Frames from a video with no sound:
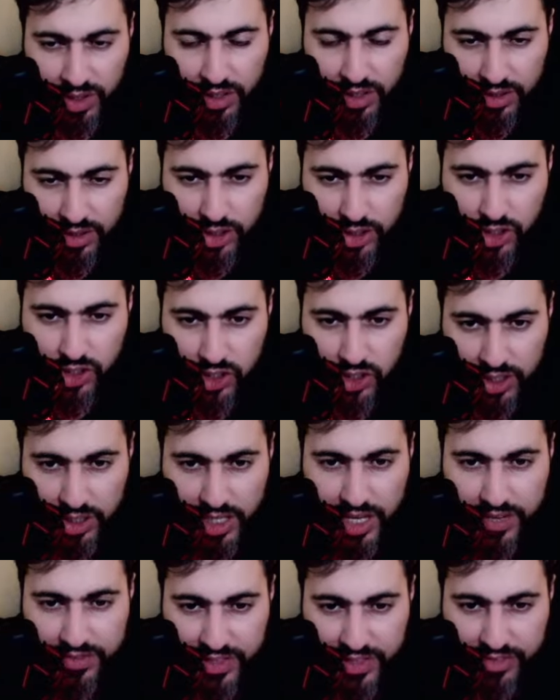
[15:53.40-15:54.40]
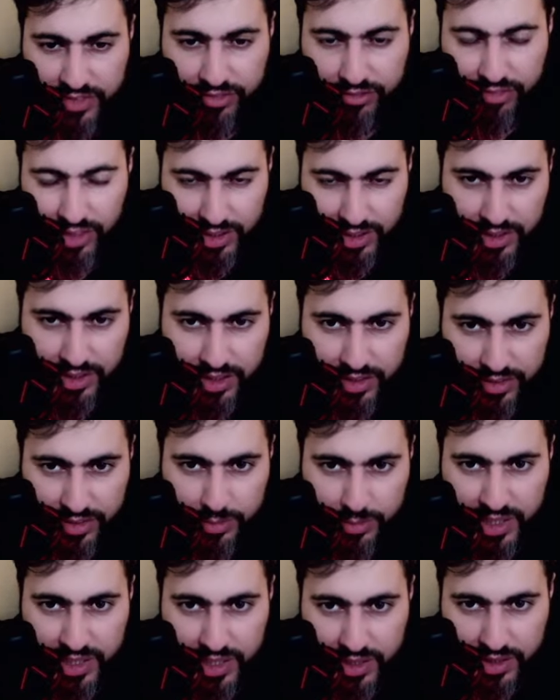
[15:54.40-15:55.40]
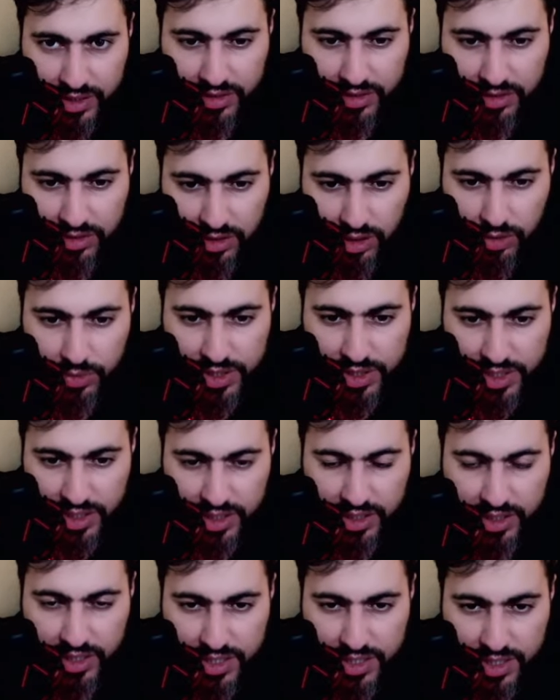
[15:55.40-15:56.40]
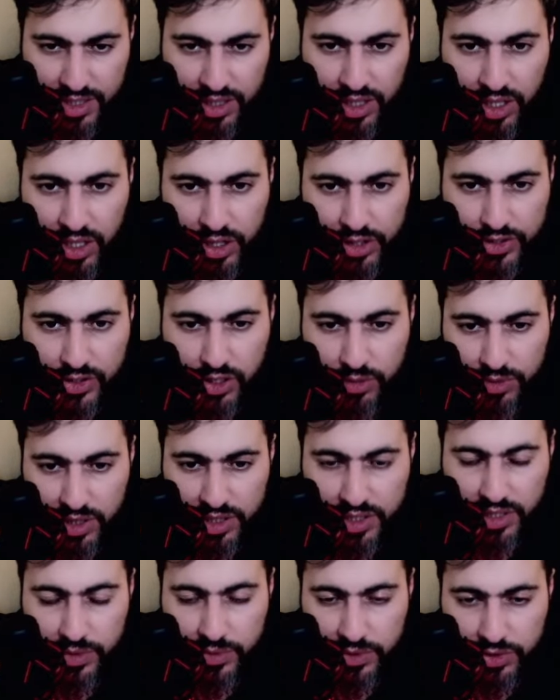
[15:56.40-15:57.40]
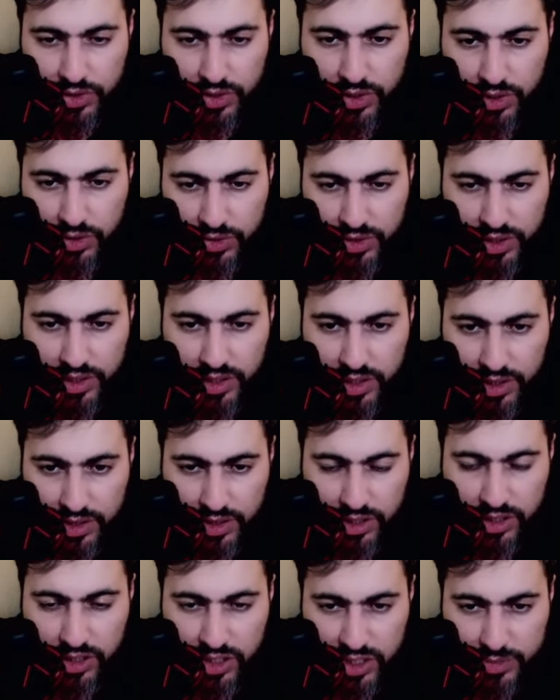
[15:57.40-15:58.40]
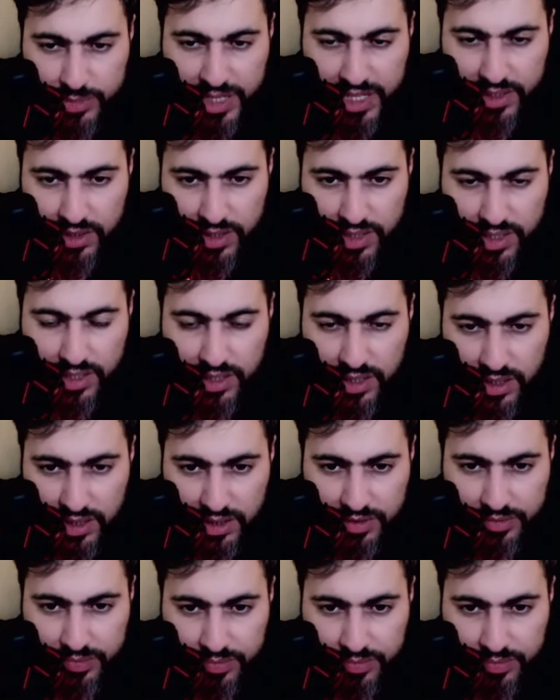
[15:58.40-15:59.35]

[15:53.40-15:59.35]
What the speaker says: they should have a fighter in the back. Oh, it's a Cress. So I'm just going to throw the Nature's Madness here,